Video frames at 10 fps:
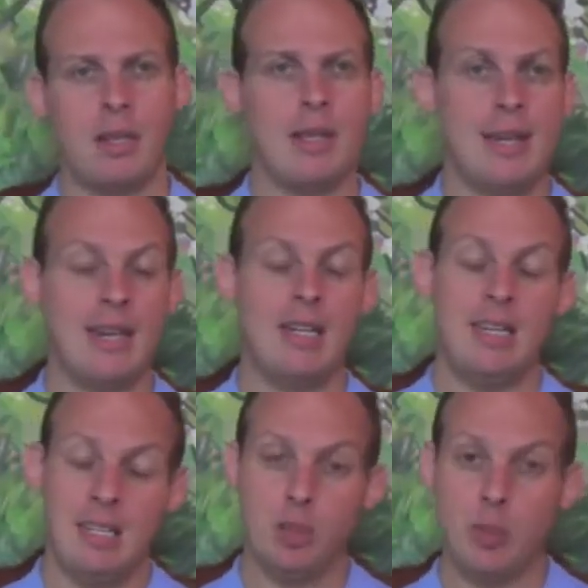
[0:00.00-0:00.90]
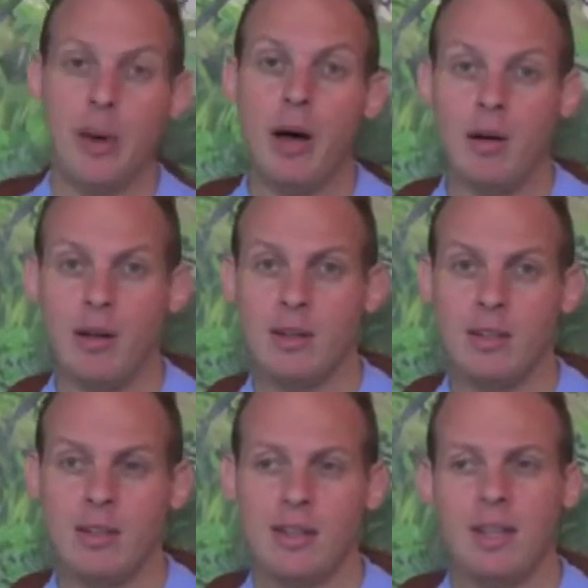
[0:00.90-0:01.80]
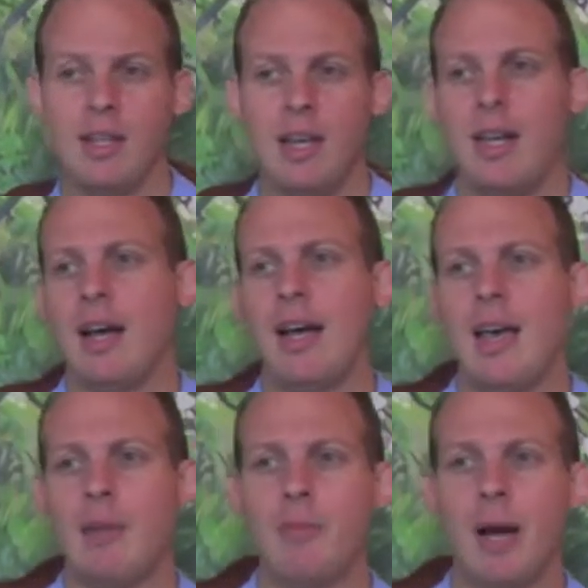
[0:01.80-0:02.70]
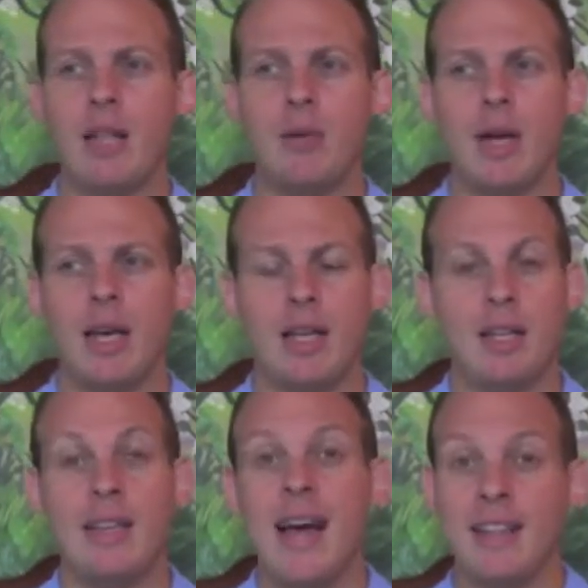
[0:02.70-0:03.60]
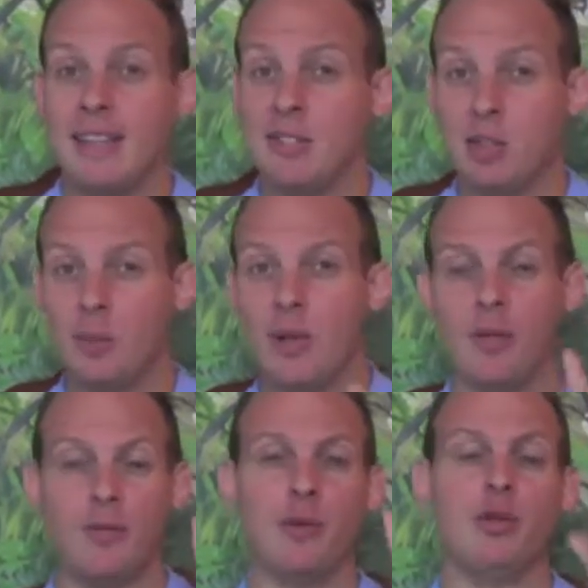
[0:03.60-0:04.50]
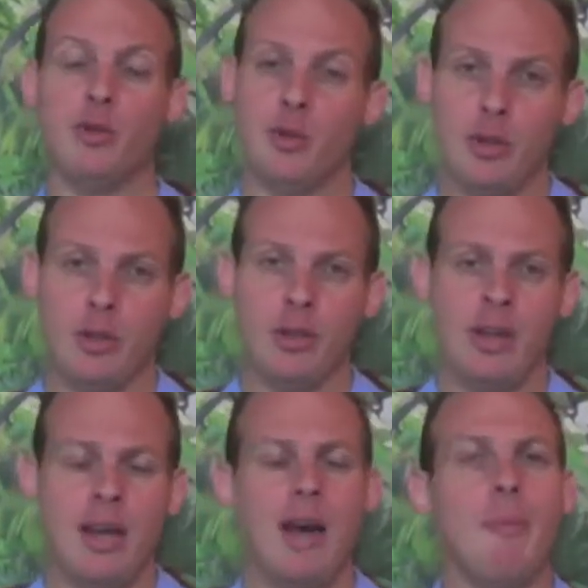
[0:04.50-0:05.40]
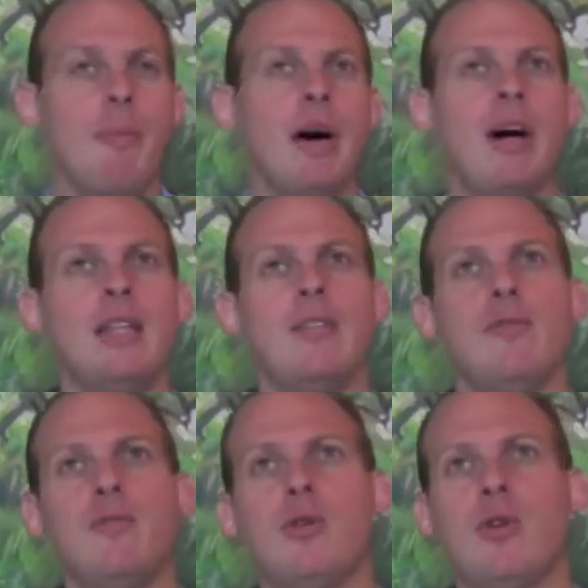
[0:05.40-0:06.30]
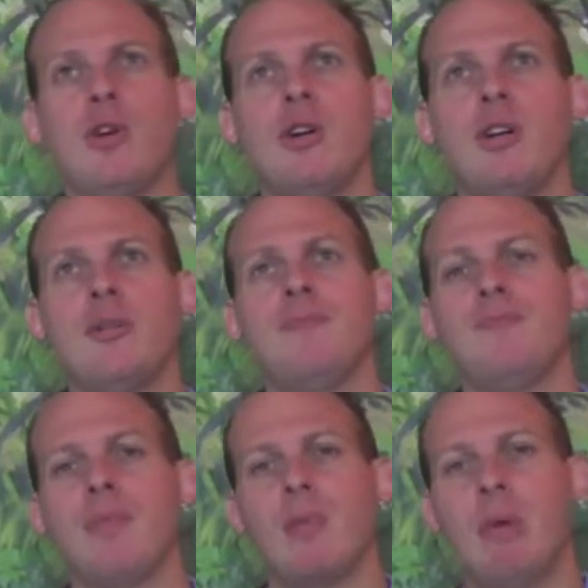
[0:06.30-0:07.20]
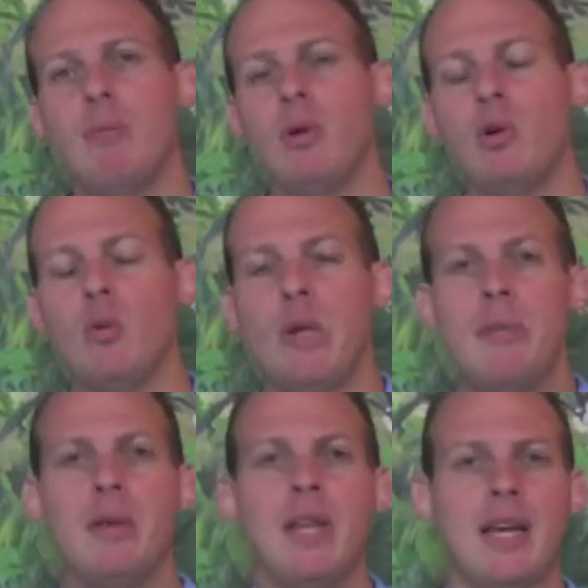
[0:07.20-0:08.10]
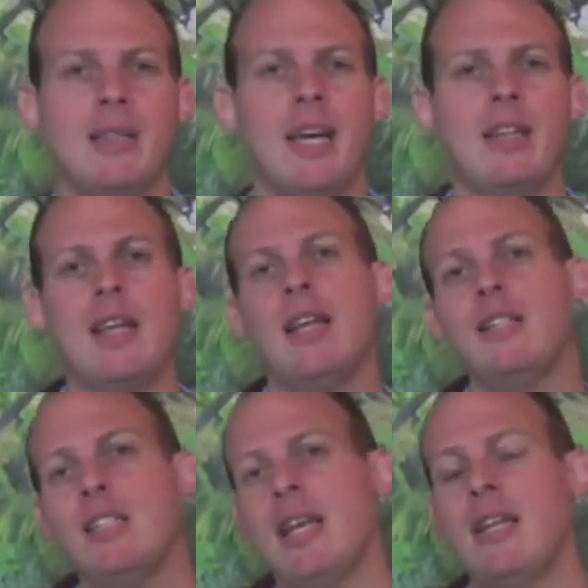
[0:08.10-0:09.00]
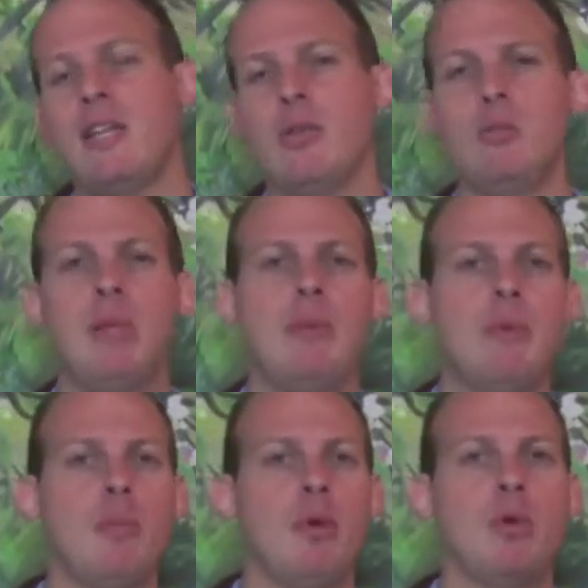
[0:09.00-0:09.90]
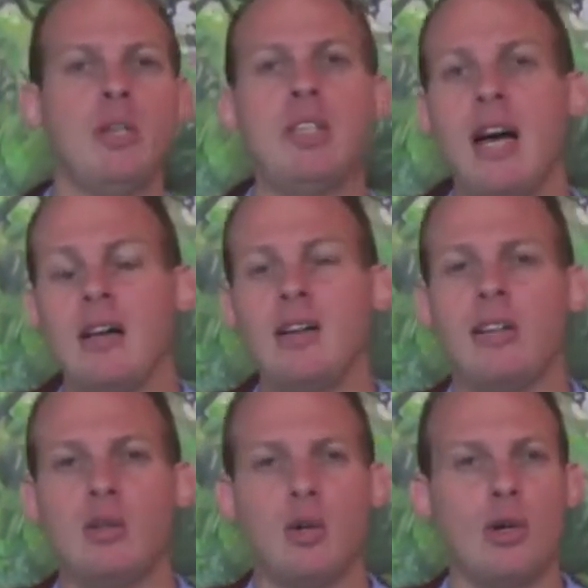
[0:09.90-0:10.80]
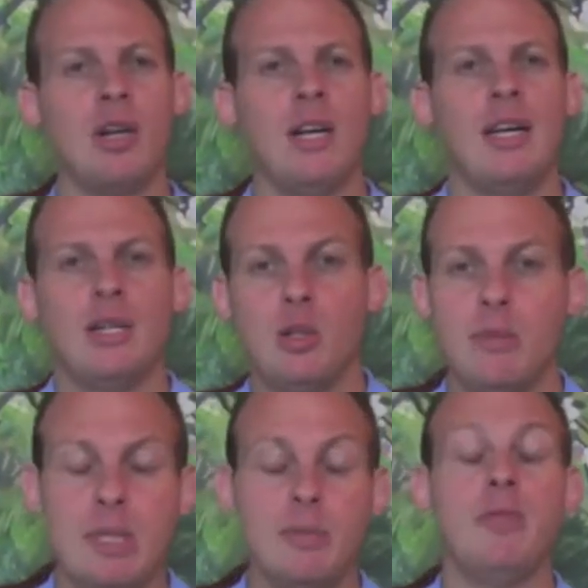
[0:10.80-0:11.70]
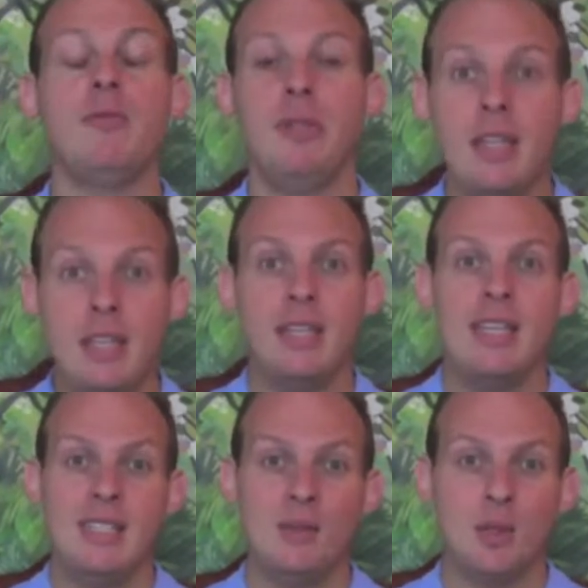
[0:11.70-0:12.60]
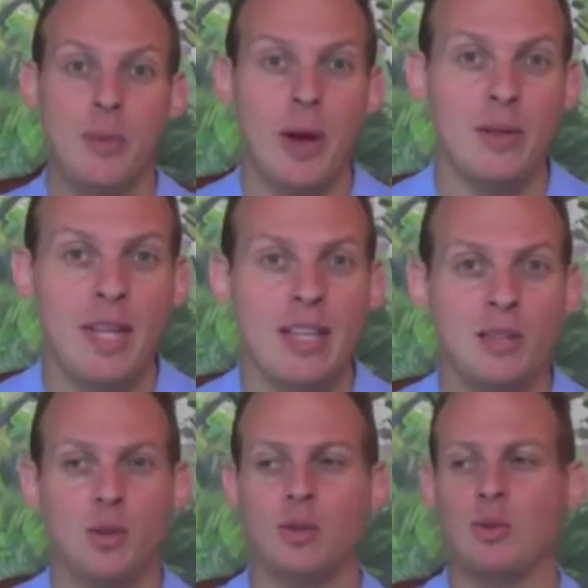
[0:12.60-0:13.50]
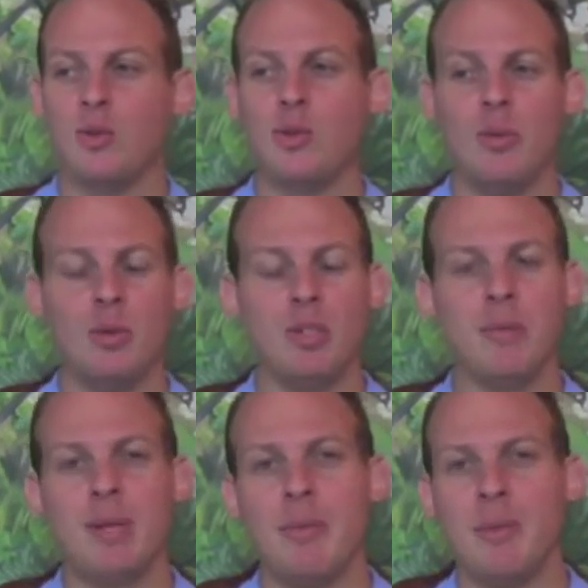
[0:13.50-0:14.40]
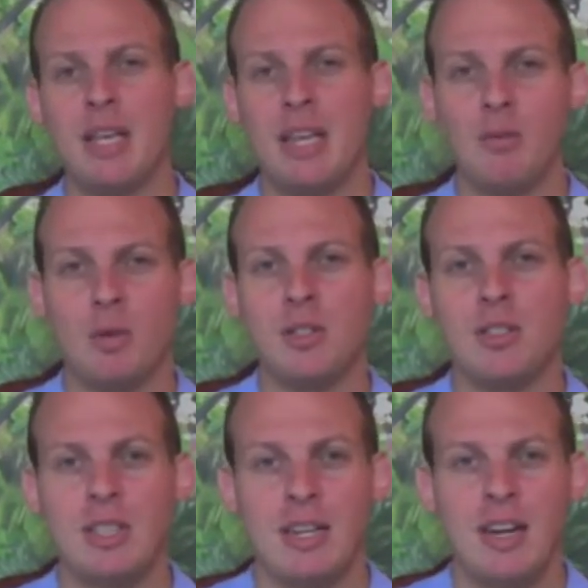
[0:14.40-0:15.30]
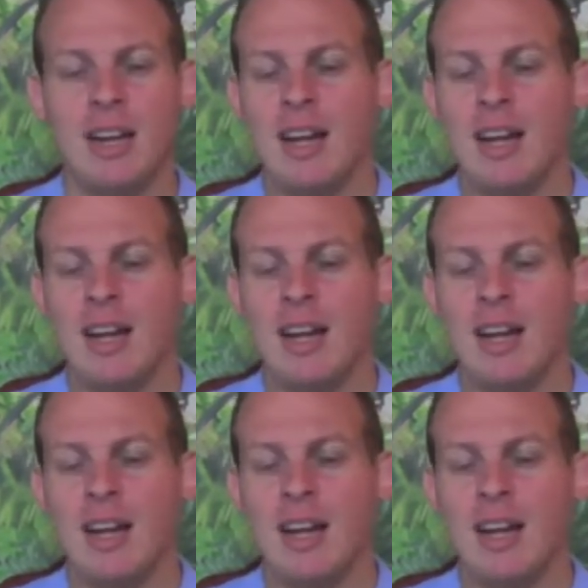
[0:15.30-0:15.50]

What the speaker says: that are easy to spell. And by the way, not easy to spell for you, but for people who may be like not that educated, or maybe people who are younger, or so it must be really easy to spell. Not so don't put some complicated words in there,